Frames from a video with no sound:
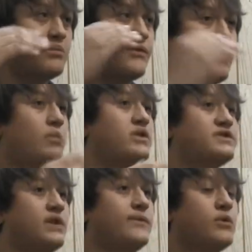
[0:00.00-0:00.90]
before I went and
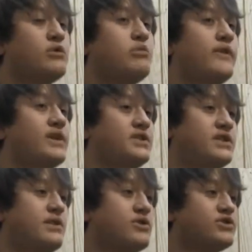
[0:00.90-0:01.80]
saw the 4th movie, I saw
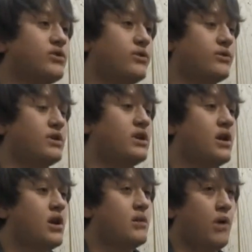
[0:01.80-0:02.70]
the original 3.
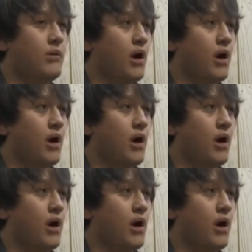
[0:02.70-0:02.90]
My